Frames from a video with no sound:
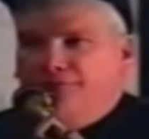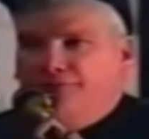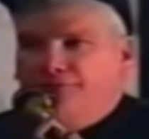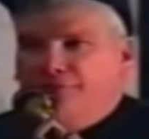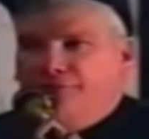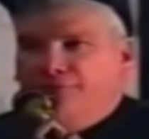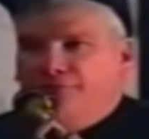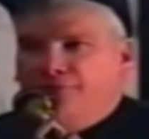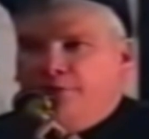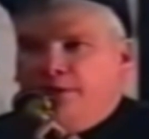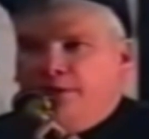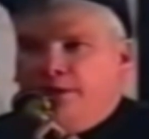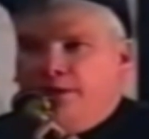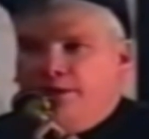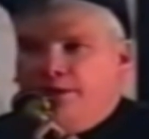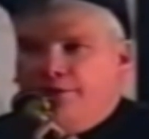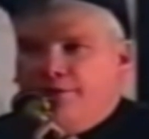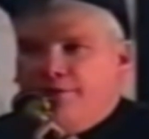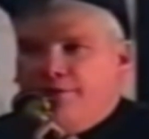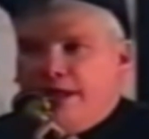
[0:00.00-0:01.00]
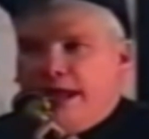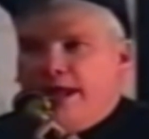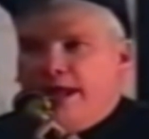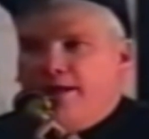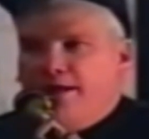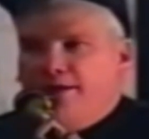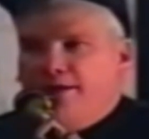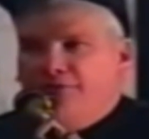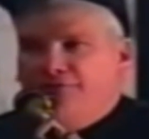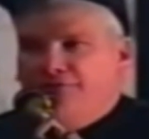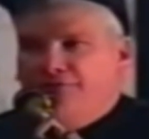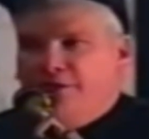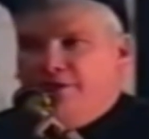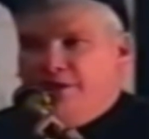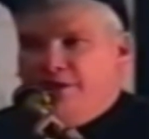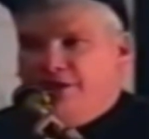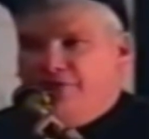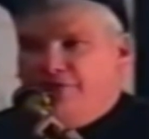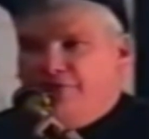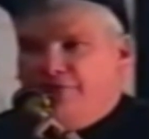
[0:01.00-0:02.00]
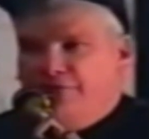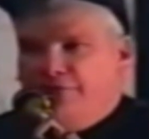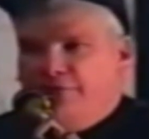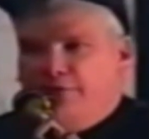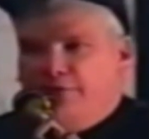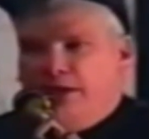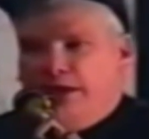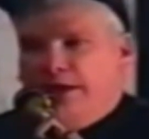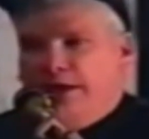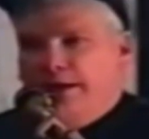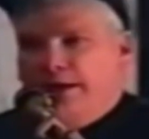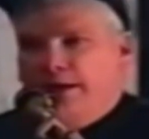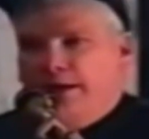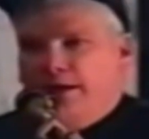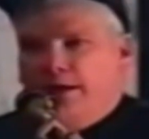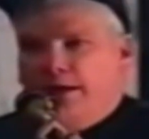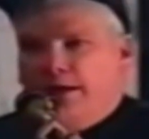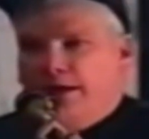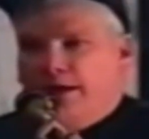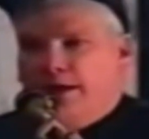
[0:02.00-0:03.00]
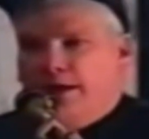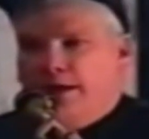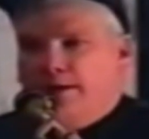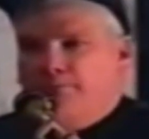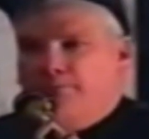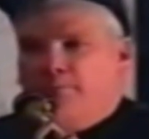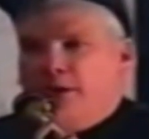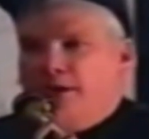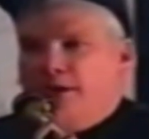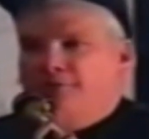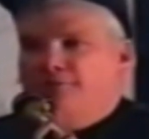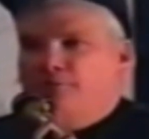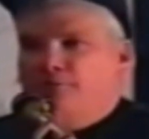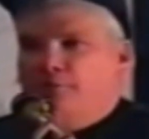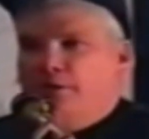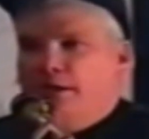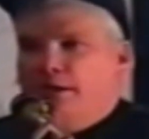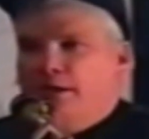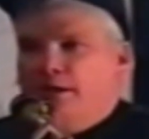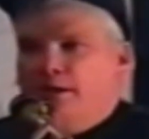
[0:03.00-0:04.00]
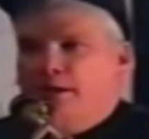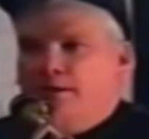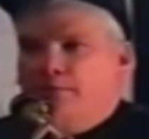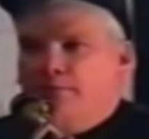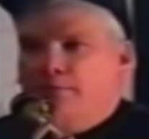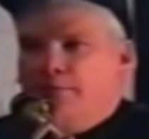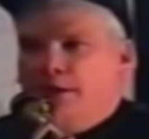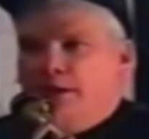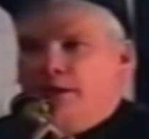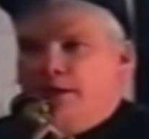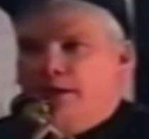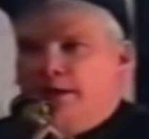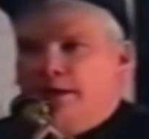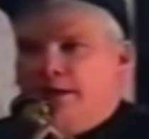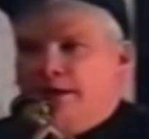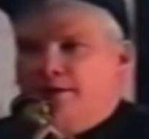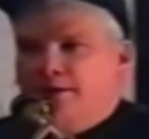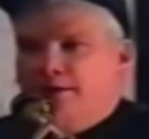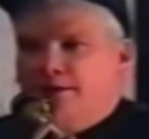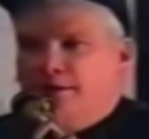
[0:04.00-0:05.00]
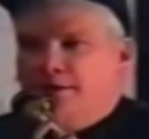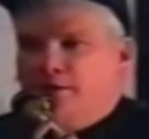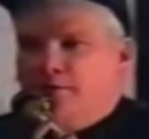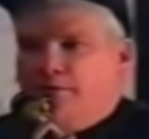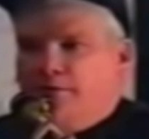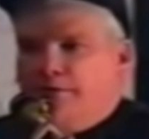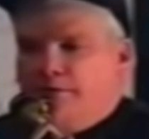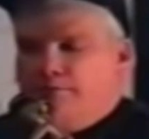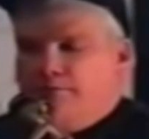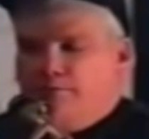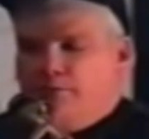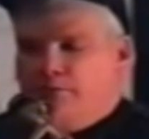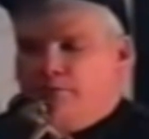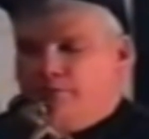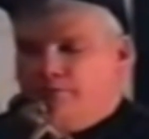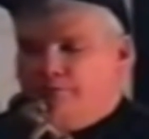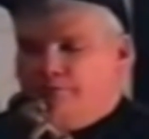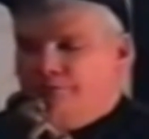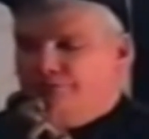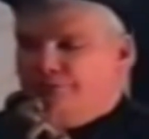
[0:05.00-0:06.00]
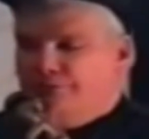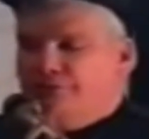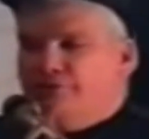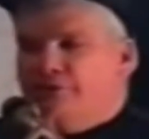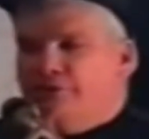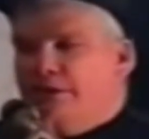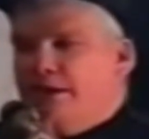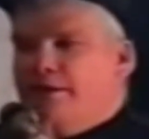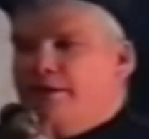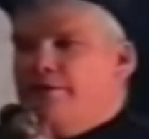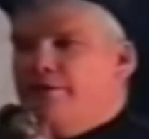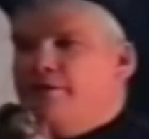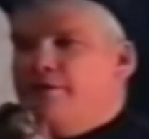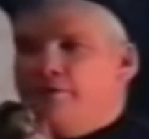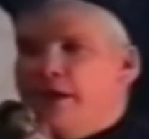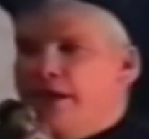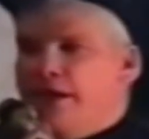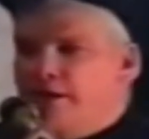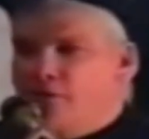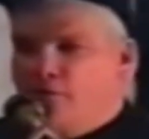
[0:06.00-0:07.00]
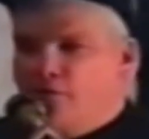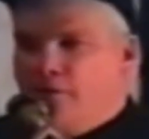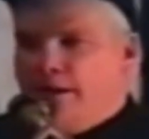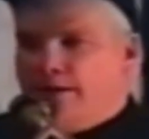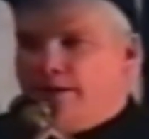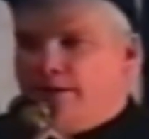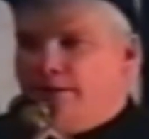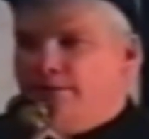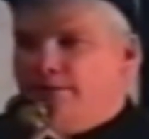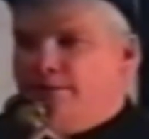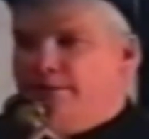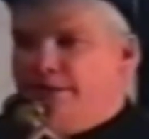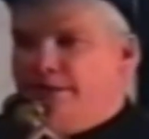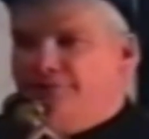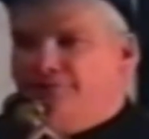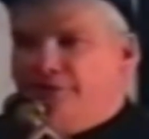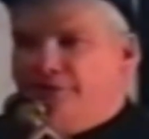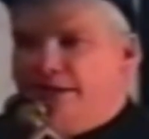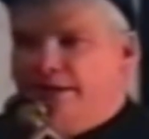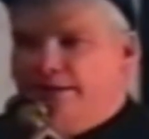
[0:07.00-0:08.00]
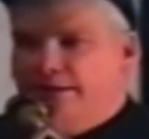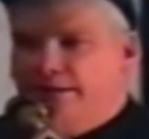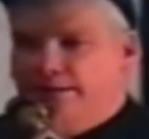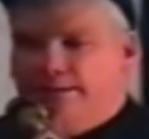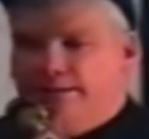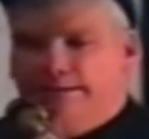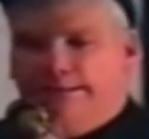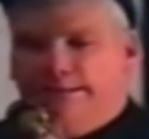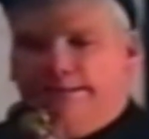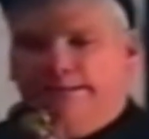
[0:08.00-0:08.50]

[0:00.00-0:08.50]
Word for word: I says, that is enough. I, I can't possibly be connected. Oh, well, Mr. Schneider, you can't quit, they said.